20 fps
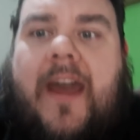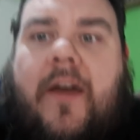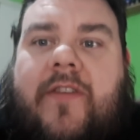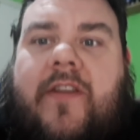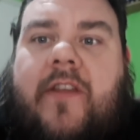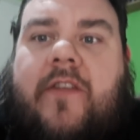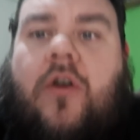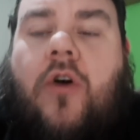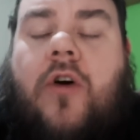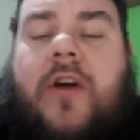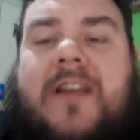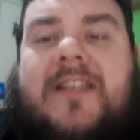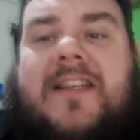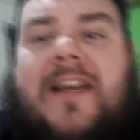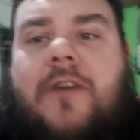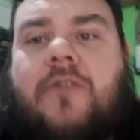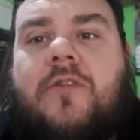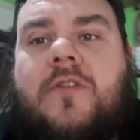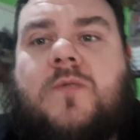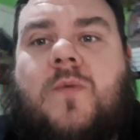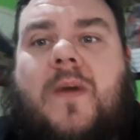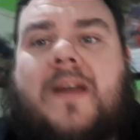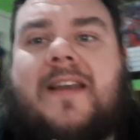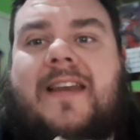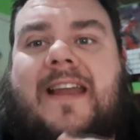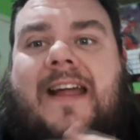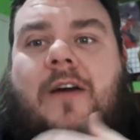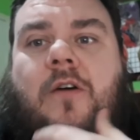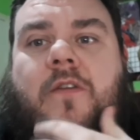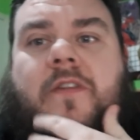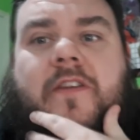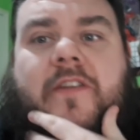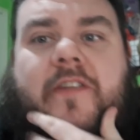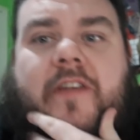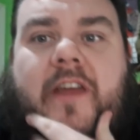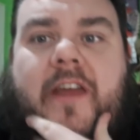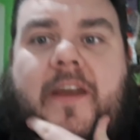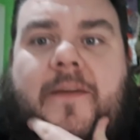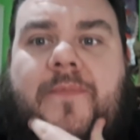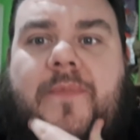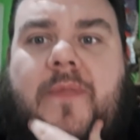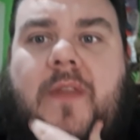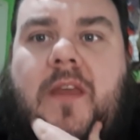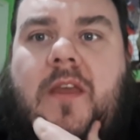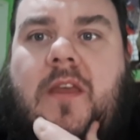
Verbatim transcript: Obviously, Toys R Us went down this year,